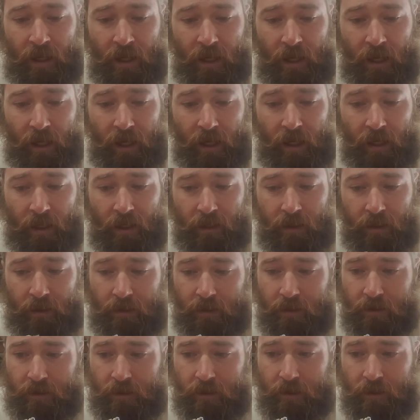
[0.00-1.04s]
and
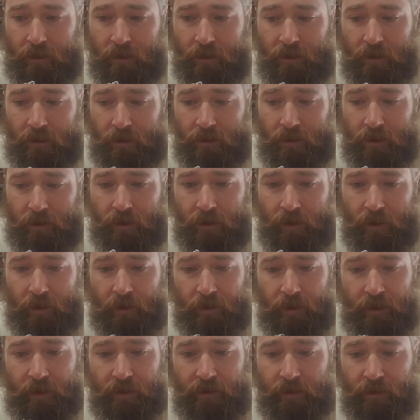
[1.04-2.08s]

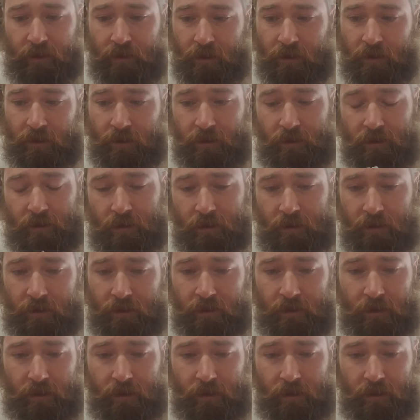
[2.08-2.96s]
these are